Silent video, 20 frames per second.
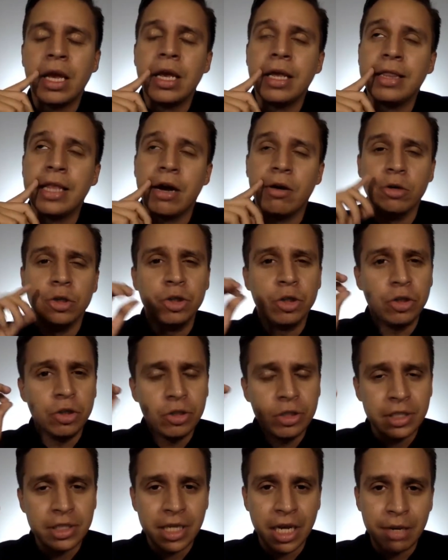Now, you should
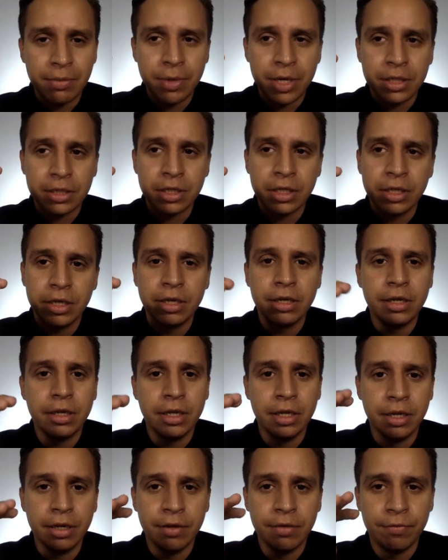use segment
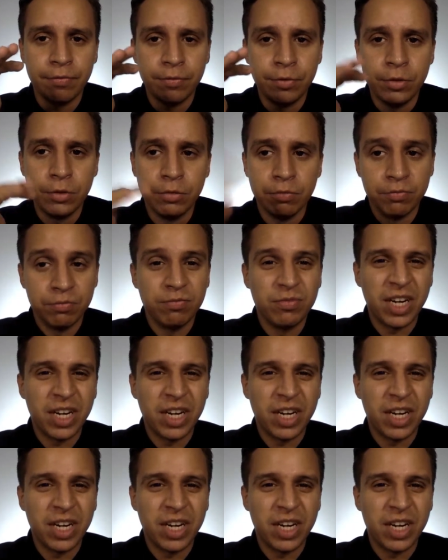if you